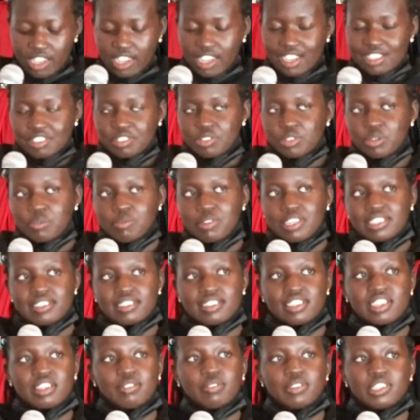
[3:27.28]
Customer
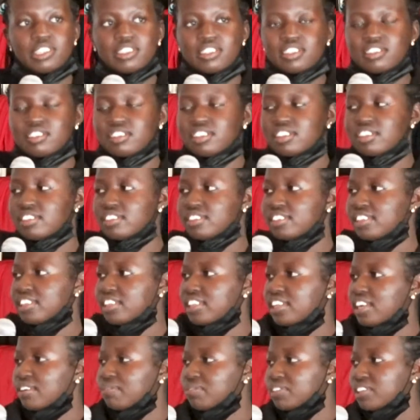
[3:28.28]
segments, as I
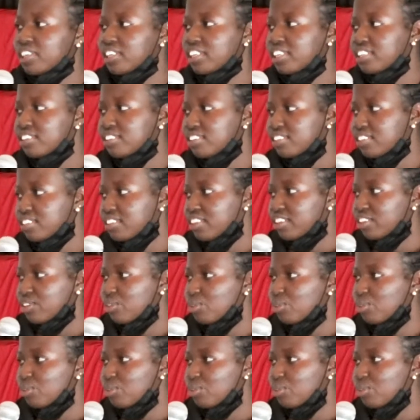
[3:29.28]
said, I'm targeting the